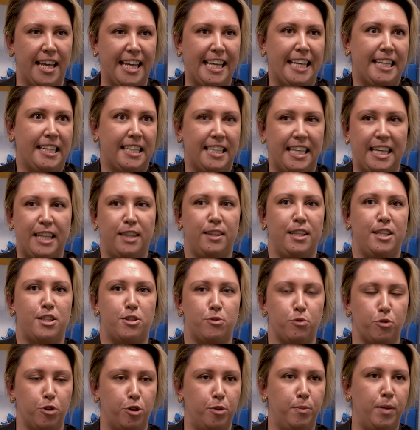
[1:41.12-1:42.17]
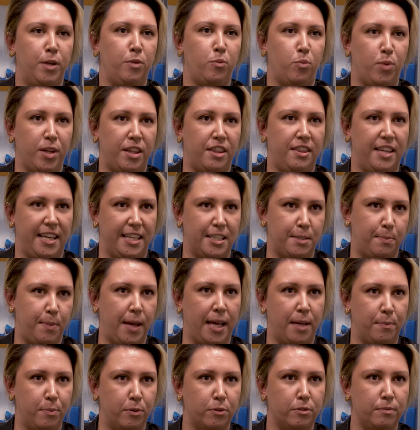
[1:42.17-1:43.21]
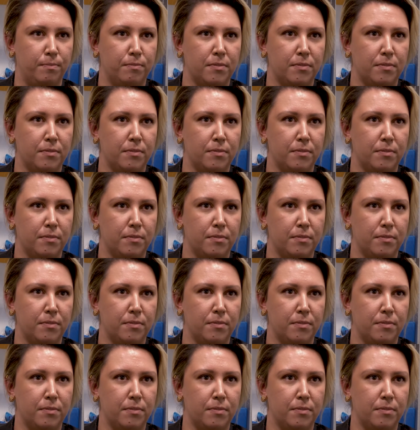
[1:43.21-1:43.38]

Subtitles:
in this room and with these people.